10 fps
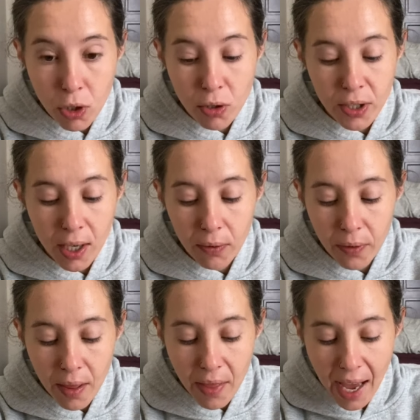yourself
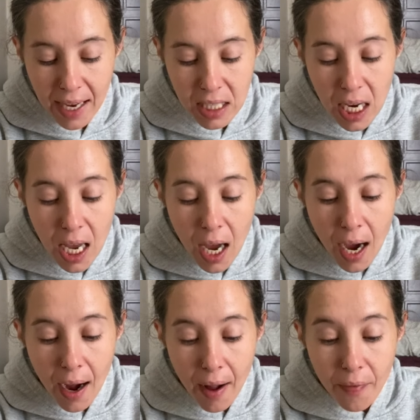in that.
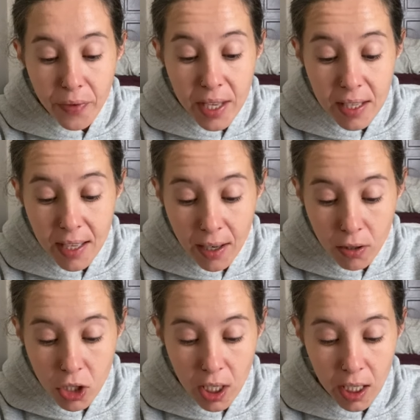This
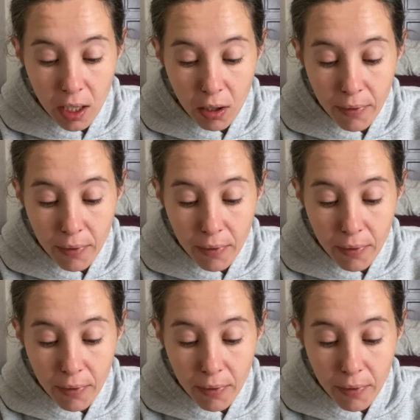energy here,